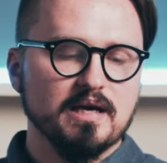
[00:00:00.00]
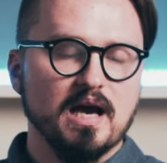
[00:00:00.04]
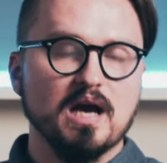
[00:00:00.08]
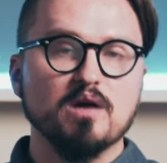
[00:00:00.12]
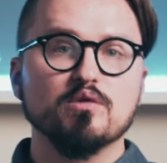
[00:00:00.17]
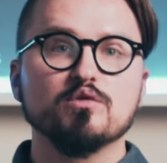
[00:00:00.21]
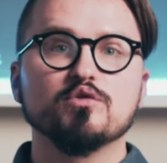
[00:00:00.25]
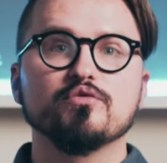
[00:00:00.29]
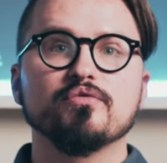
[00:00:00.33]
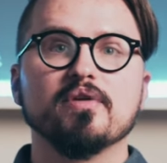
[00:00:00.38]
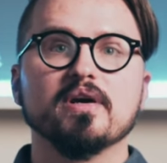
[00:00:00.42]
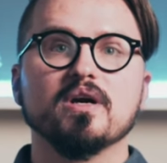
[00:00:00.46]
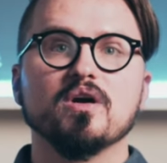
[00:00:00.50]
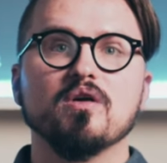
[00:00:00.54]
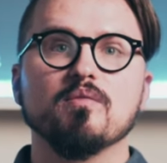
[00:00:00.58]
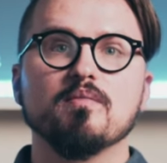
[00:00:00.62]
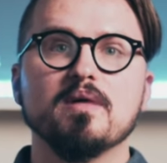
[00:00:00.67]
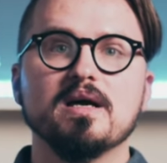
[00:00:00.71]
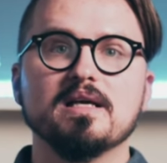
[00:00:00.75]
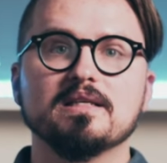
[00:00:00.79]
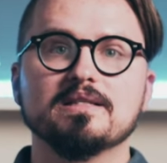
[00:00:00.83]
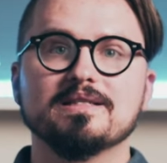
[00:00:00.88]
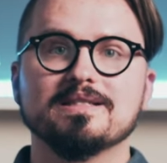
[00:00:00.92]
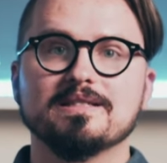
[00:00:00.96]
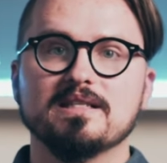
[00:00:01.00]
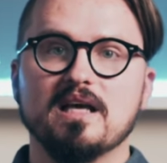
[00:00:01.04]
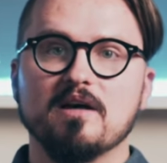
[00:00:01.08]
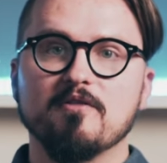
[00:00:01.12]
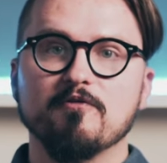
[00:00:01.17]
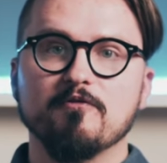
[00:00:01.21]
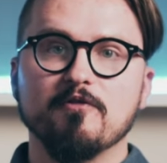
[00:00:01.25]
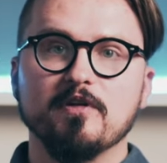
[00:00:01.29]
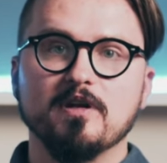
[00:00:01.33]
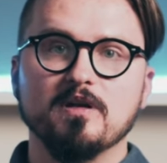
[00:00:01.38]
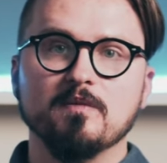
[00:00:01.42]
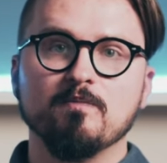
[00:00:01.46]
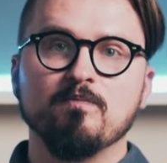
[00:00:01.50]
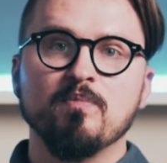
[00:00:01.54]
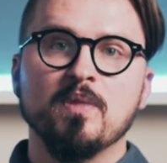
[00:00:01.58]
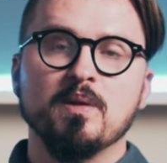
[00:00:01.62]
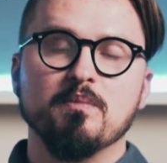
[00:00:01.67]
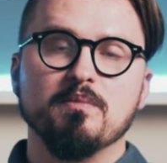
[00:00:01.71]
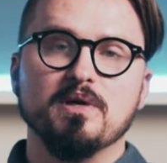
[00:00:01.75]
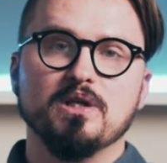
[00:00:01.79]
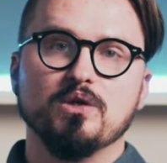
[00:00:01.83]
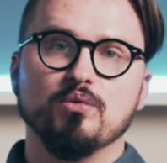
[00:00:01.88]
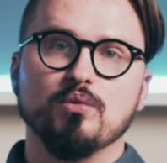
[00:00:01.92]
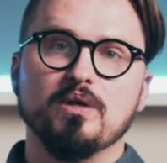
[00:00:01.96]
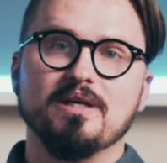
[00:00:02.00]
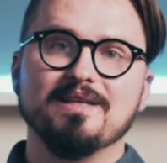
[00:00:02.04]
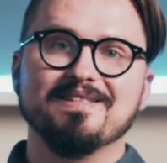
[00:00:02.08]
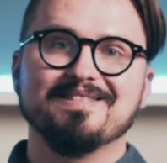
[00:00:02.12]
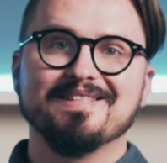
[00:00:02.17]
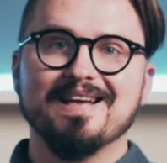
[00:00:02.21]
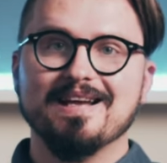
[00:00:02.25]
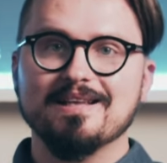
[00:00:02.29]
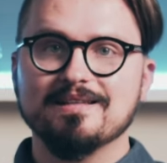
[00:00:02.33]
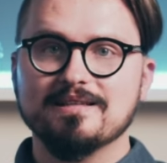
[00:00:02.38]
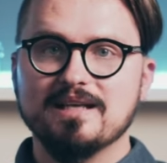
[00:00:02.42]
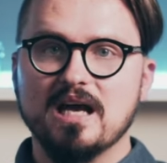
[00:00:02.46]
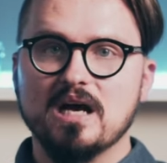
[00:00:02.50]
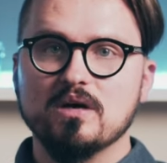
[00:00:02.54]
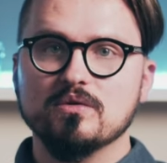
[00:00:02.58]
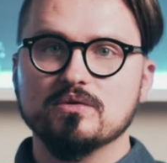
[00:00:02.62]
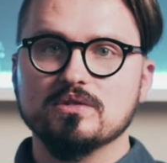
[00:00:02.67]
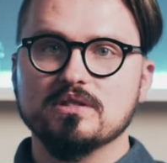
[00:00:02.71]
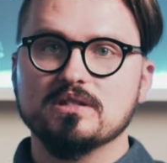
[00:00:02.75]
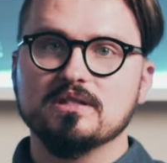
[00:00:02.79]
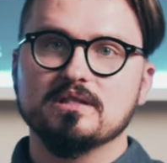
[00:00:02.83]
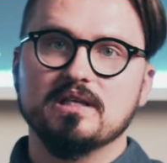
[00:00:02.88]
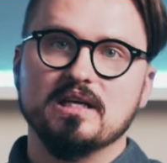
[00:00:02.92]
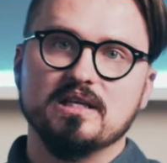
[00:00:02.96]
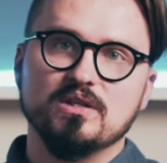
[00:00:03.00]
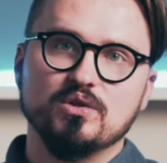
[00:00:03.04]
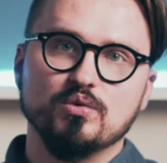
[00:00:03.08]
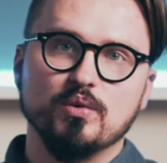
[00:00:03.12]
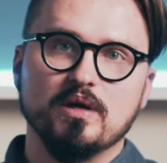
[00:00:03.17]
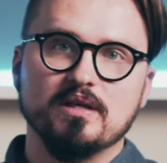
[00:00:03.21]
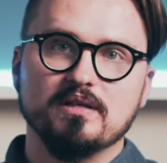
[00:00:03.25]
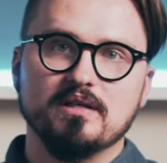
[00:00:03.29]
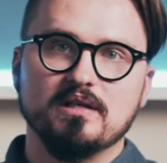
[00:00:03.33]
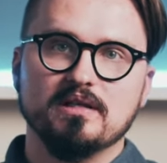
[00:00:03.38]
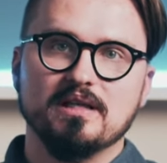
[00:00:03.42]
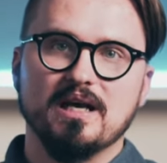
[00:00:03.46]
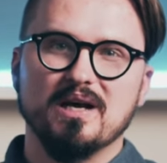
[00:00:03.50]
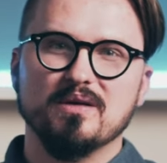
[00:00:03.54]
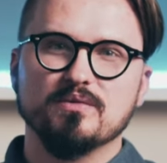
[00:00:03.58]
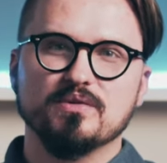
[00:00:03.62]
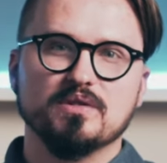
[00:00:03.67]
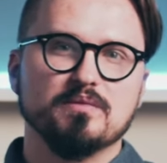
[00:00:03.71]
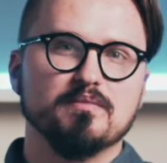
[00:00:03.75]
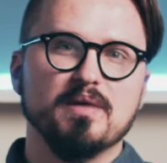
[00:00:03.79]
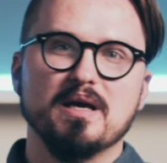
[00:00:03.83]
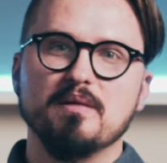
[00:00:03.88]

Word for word: I would recommend something between 10,000 and 20,000,